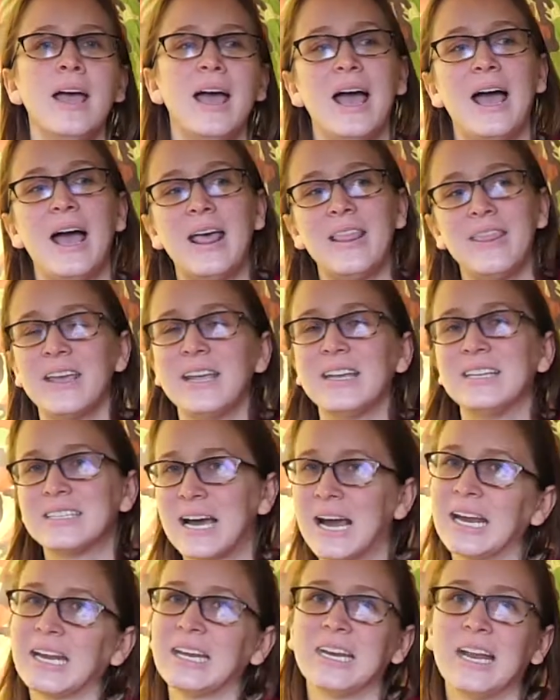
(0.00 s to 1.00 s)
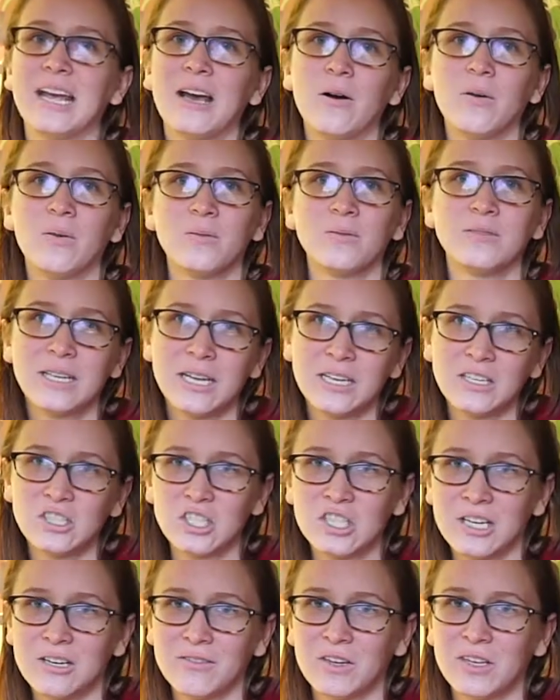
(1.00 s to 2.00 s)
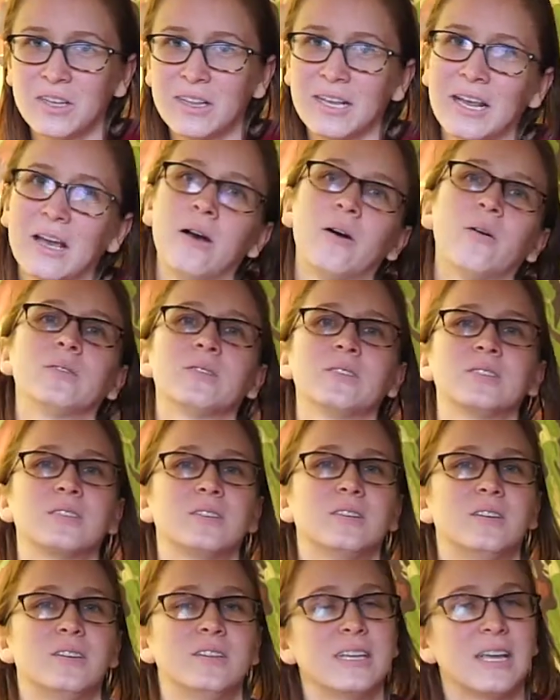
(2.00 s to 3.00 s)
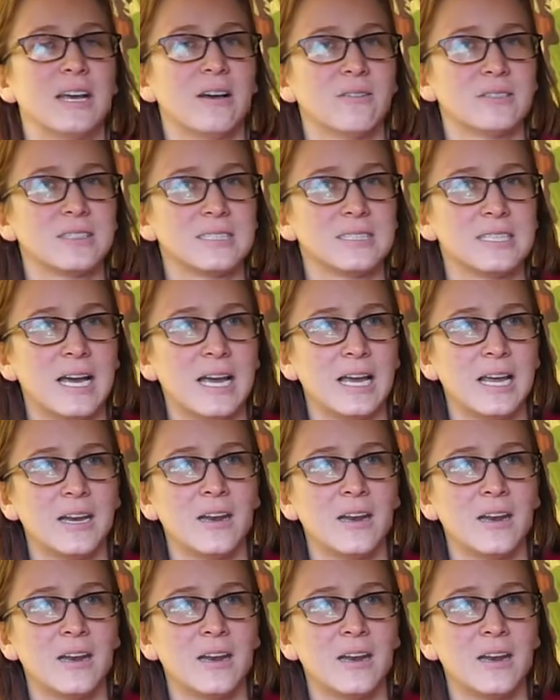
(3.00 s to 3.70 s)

and then tension everything out on the outside.